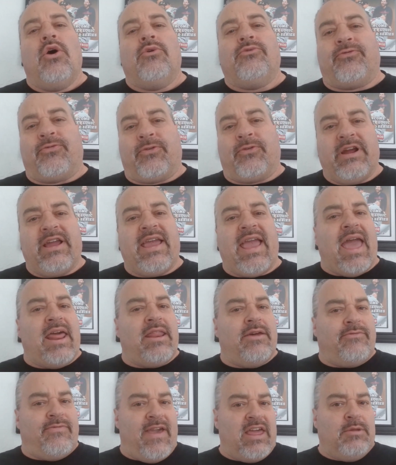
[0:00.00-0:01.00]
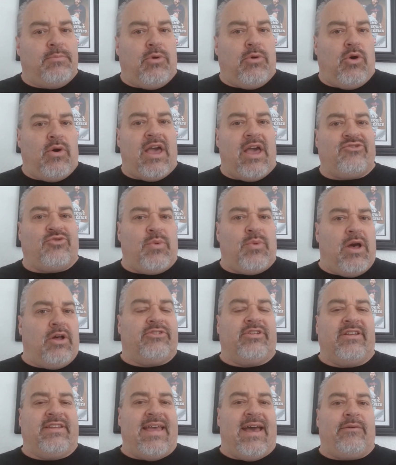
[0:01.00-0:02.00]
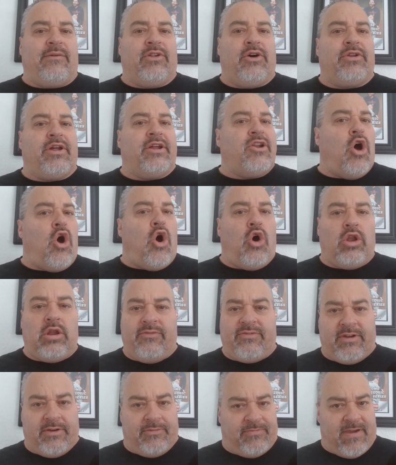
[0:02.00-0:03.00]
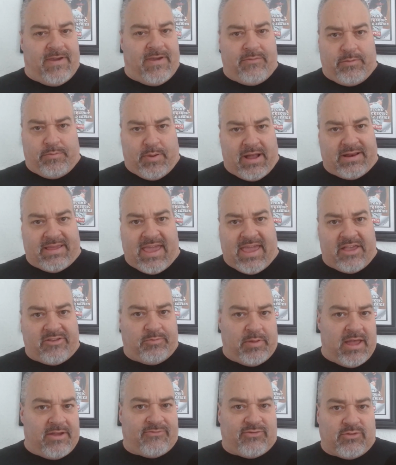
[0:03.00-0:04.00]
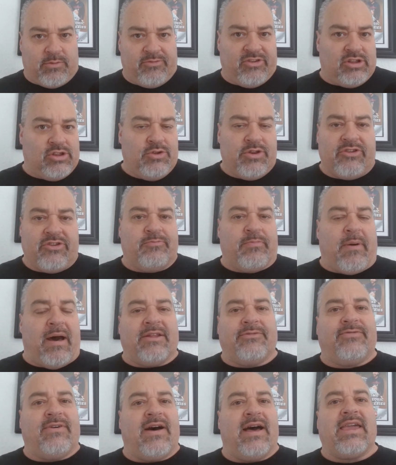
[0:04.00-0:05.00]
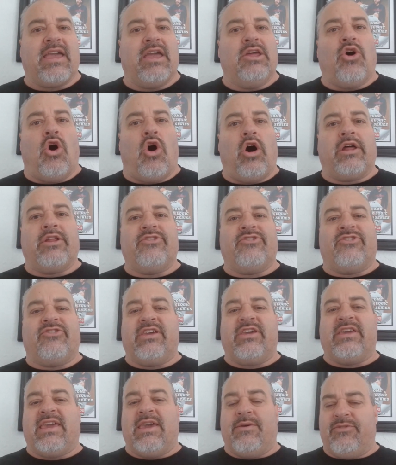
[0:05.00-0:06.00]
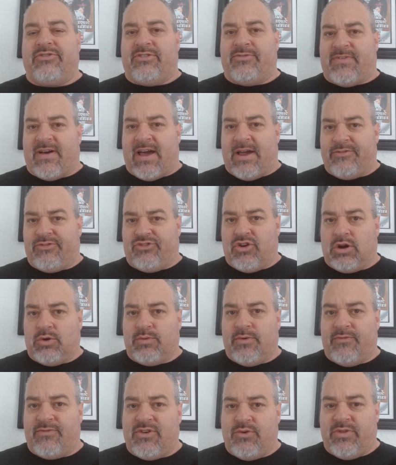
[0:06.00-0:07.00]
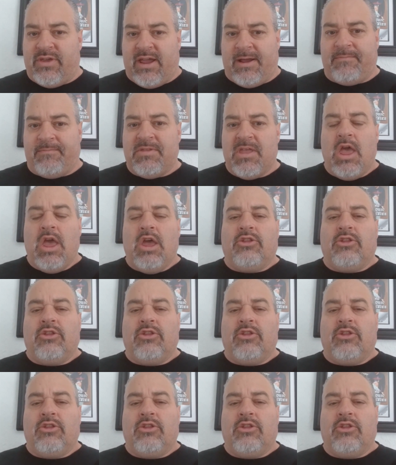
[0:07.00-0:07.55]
Free and available as well to download on all of your favorite podcast platforms, including Spotify and Odyssey. Give us a five-star review there.